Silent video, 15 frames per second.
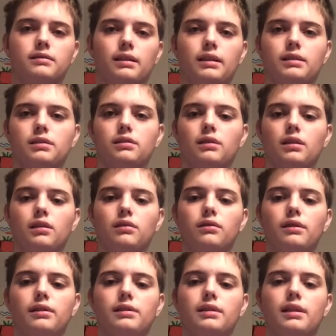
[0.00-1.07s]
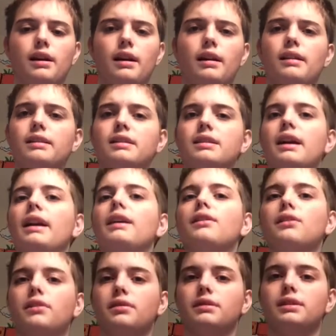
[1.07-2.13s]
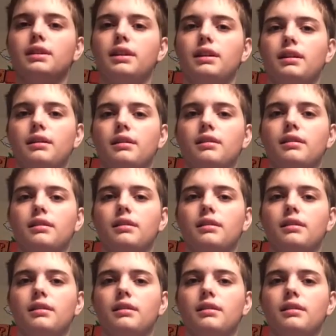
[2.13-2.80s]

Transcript: As you know, today is day 13,